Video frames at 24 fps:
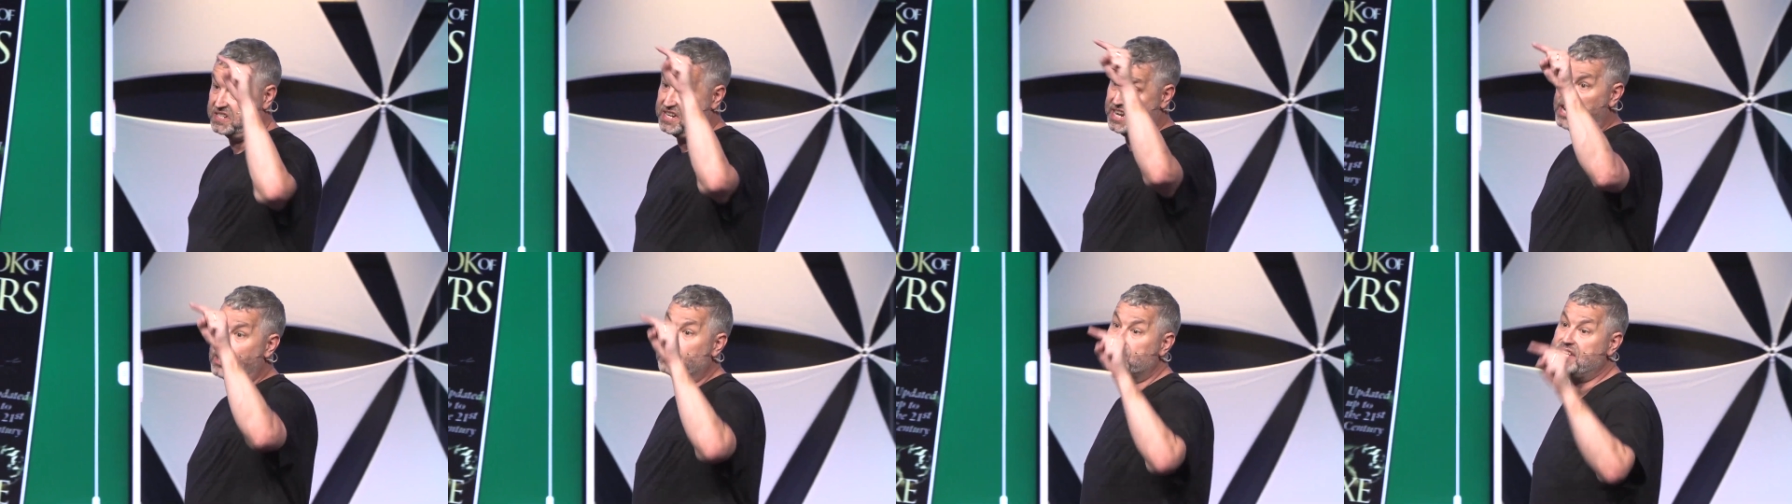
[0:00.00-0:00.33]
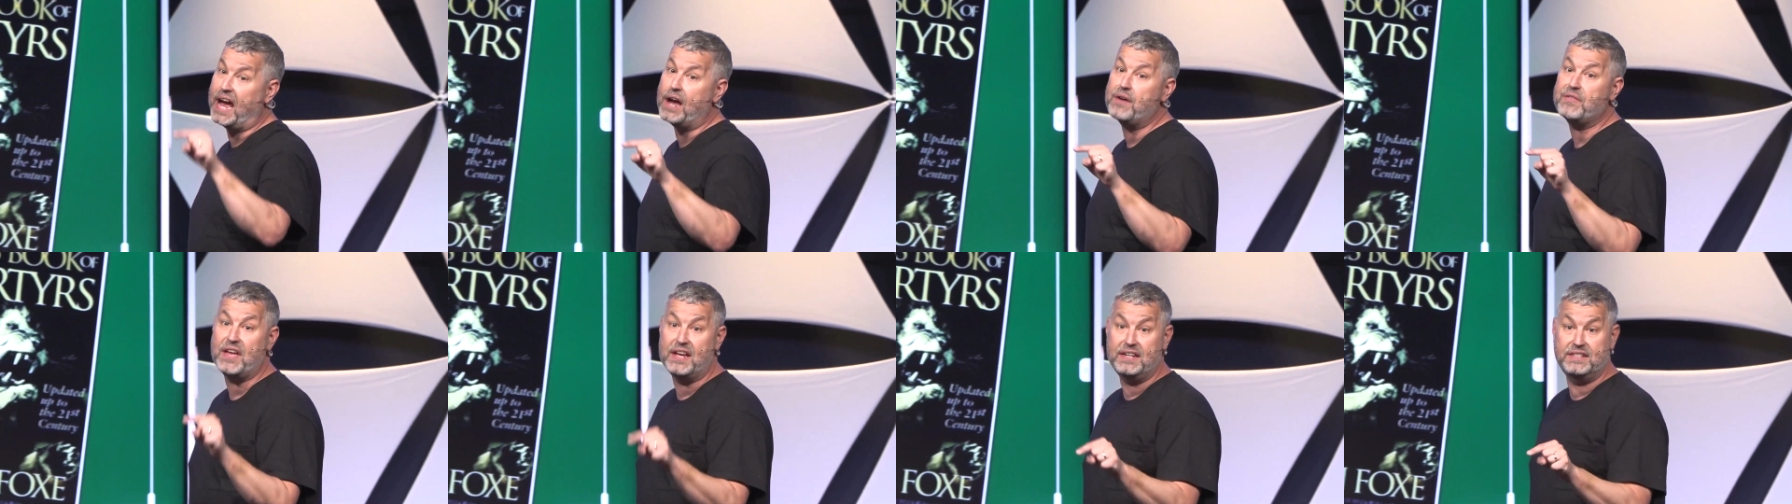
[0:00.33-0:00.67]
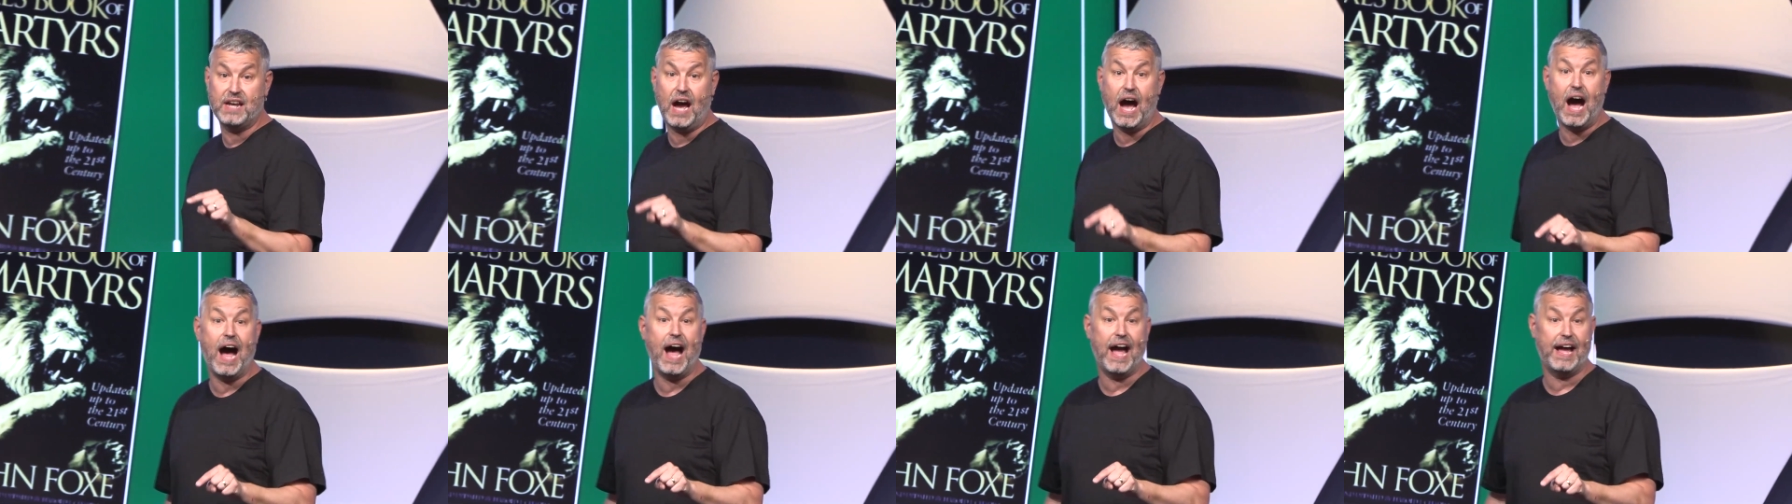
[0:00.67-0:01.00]
and here's how they
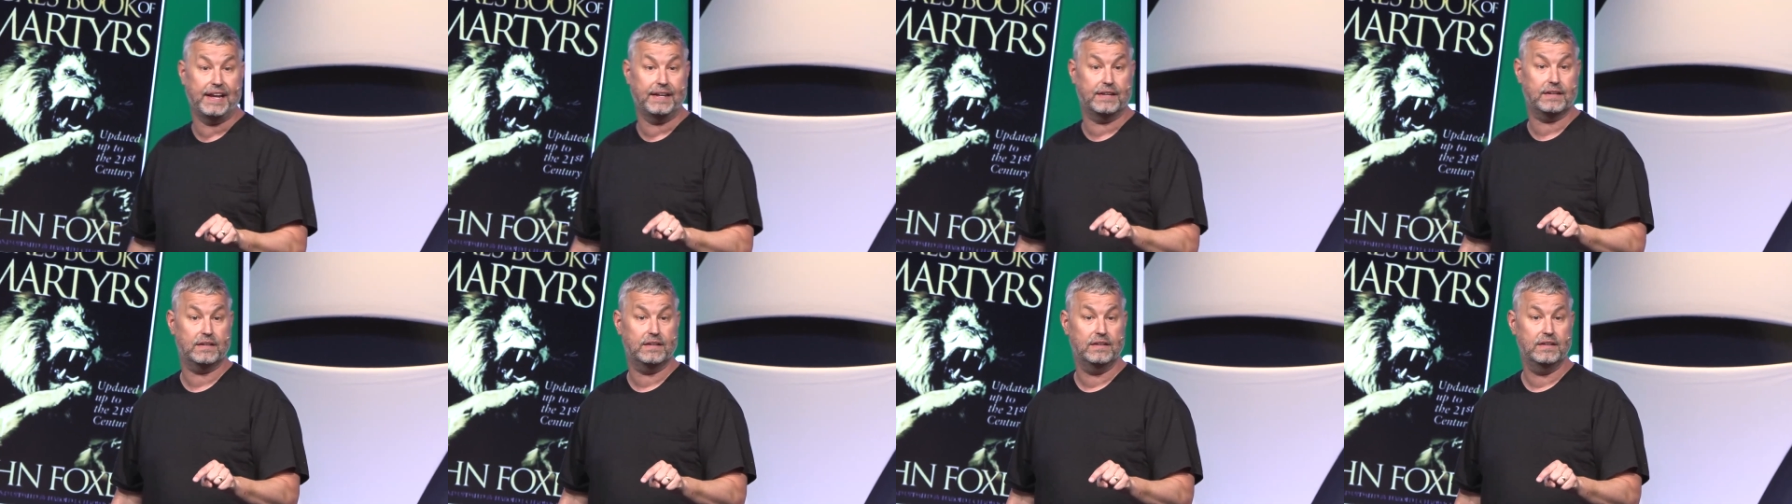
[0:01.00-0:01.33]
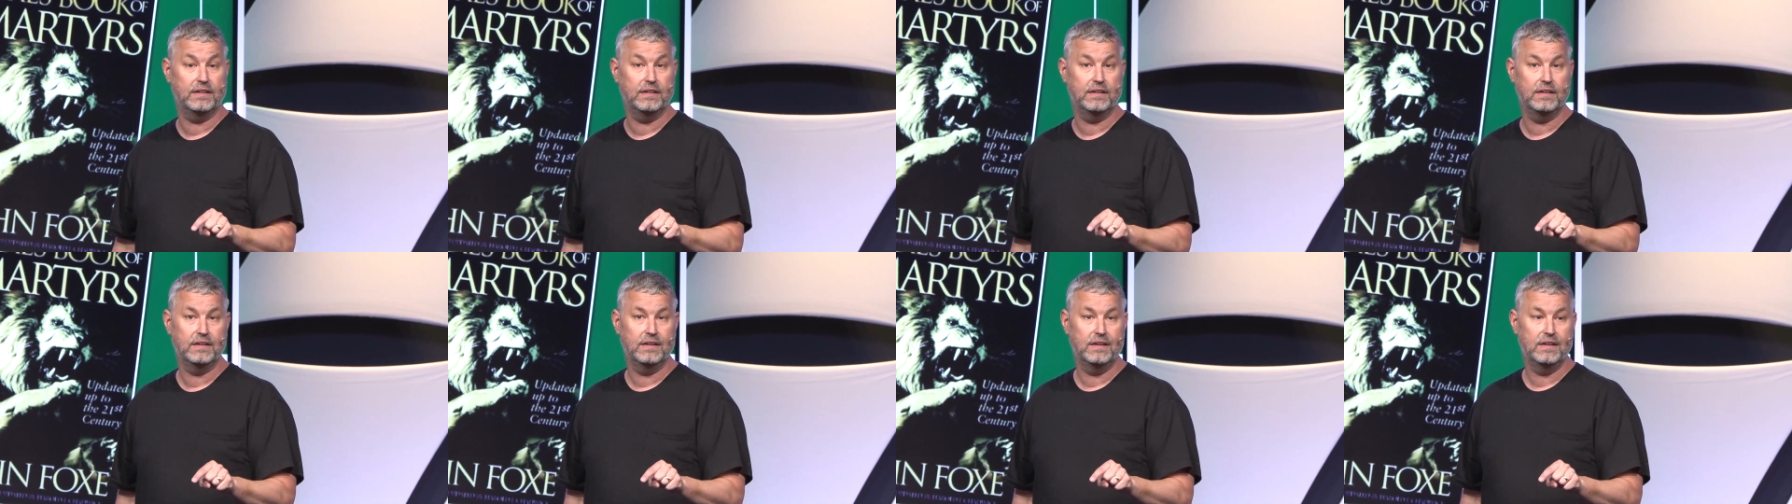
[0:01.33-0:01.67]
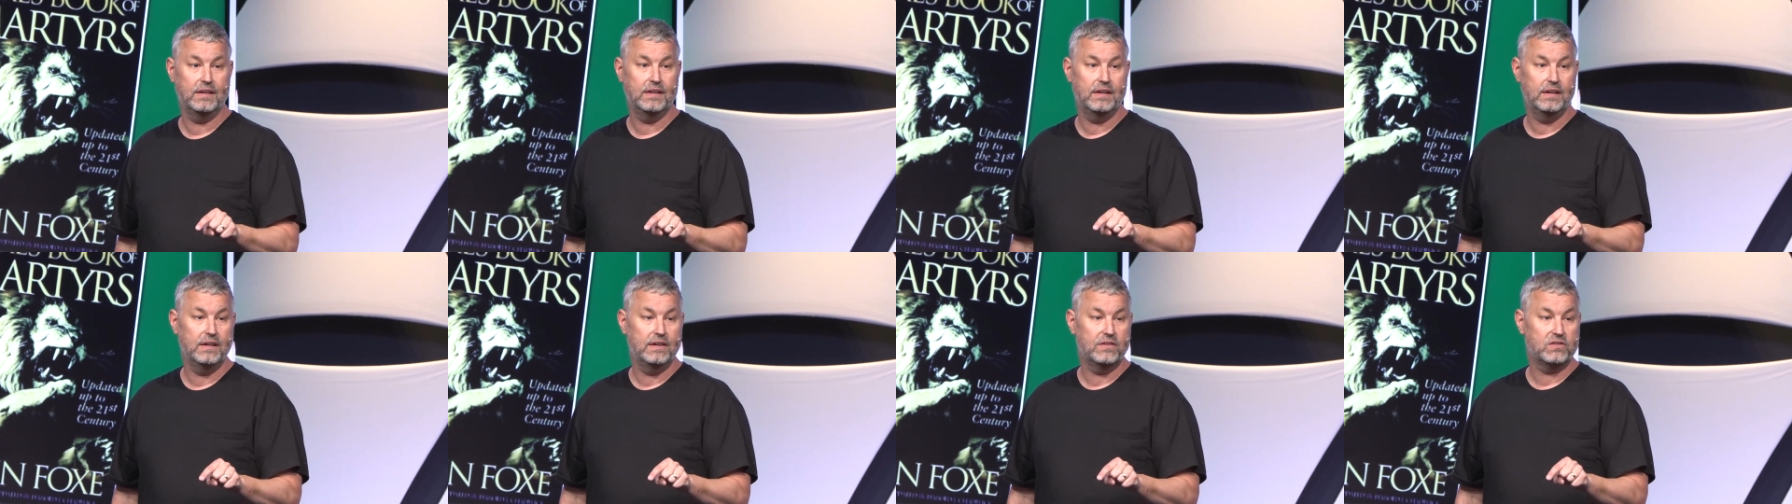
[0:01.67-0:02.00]
died.
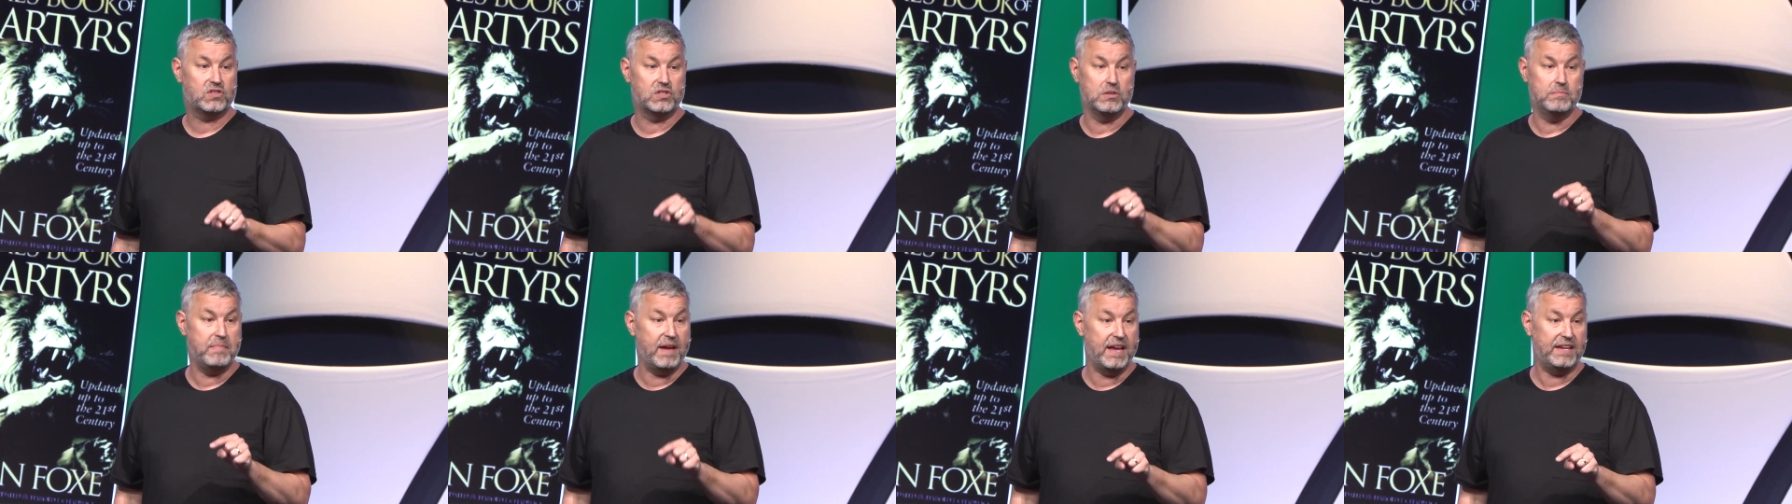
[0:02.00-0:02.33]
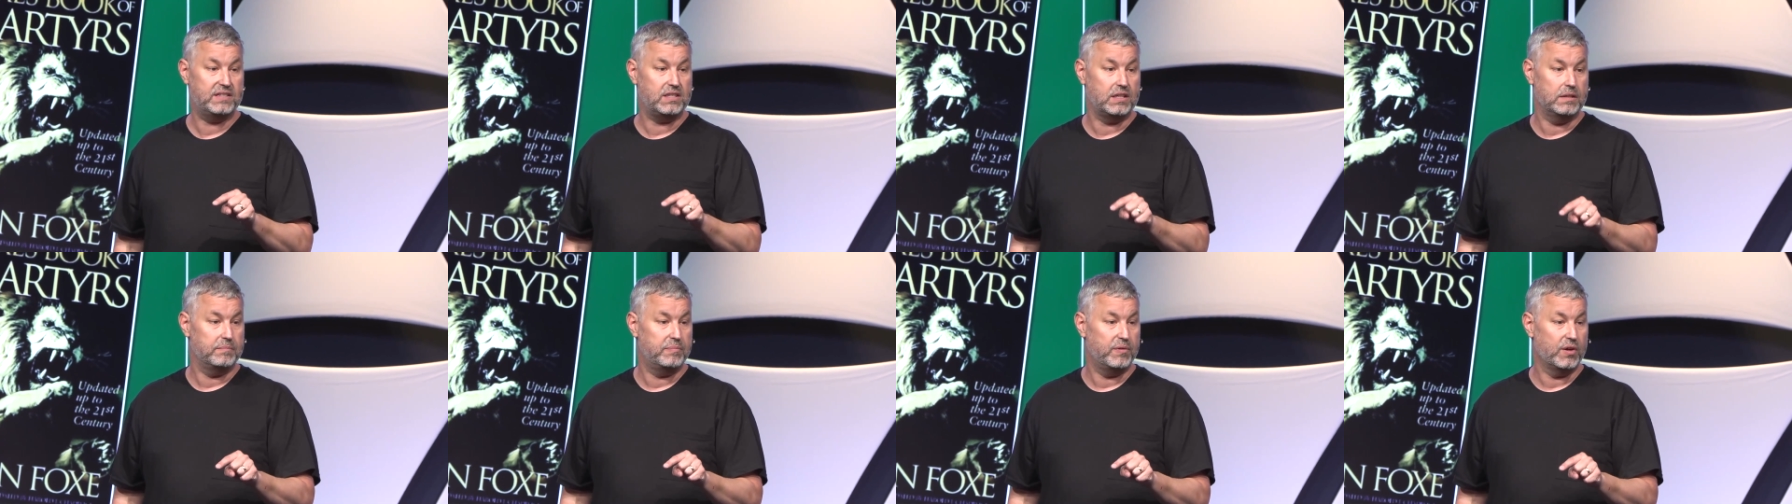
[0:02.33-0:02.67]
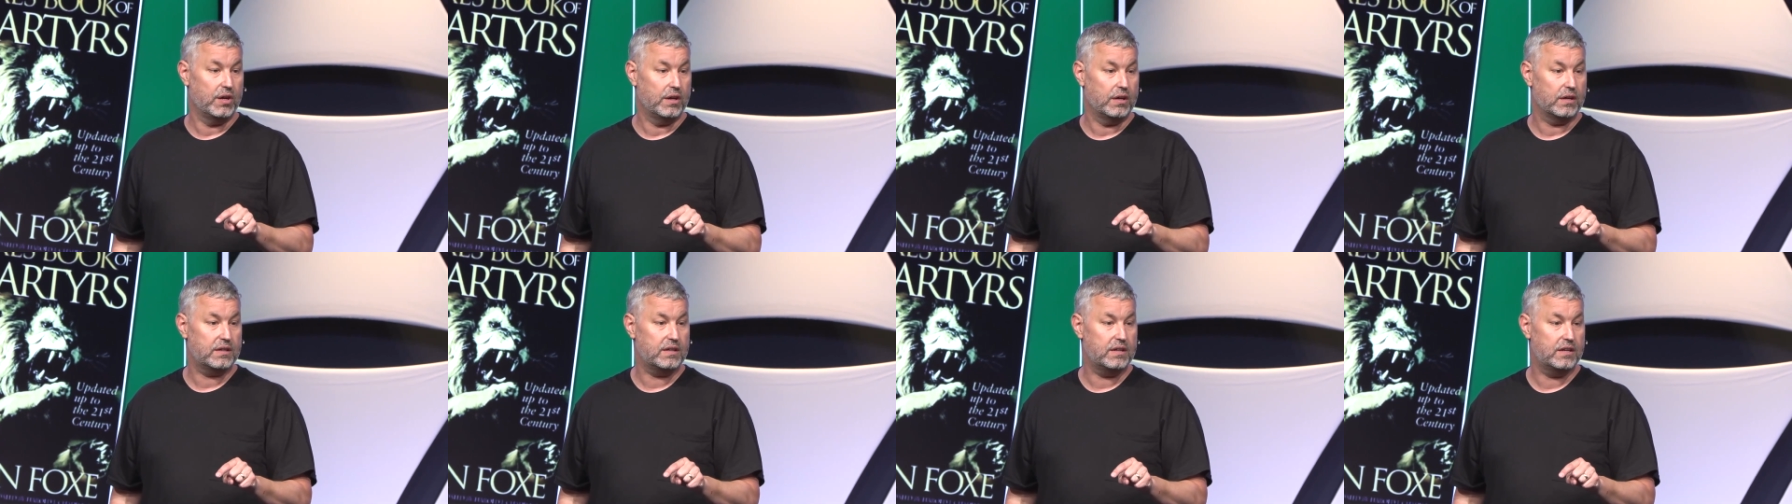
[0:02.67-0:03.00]
It's an amazing
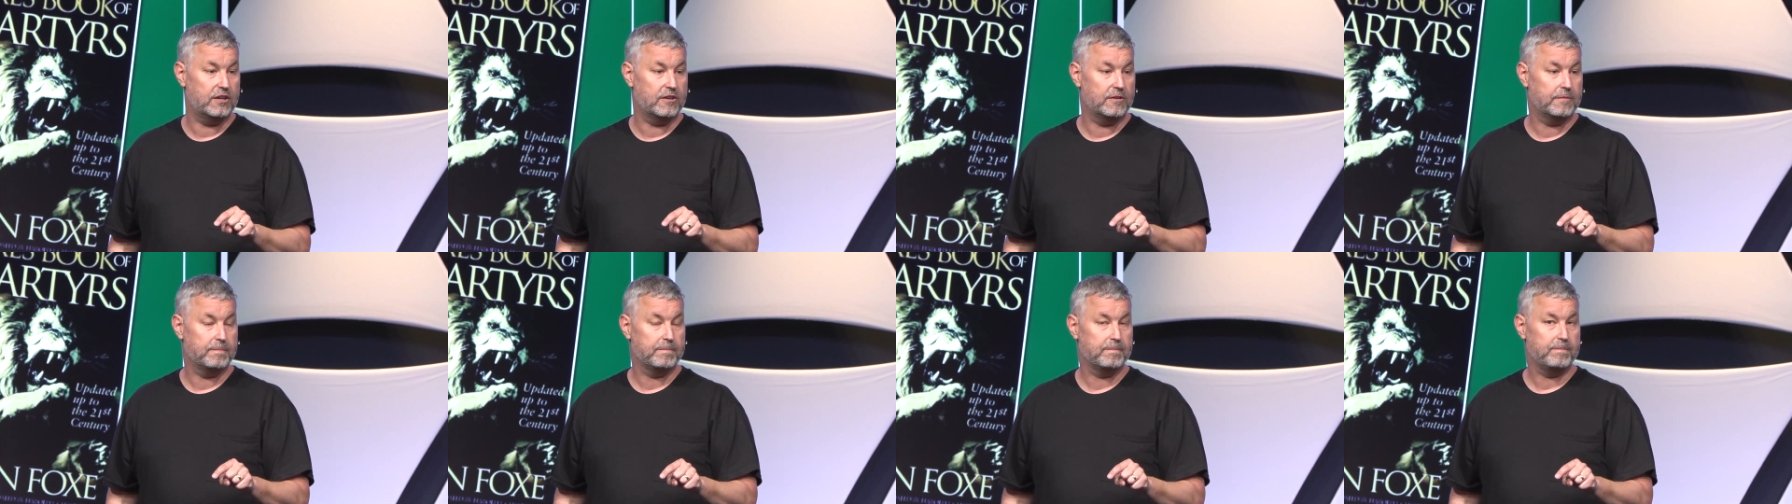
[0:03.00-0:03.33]
book.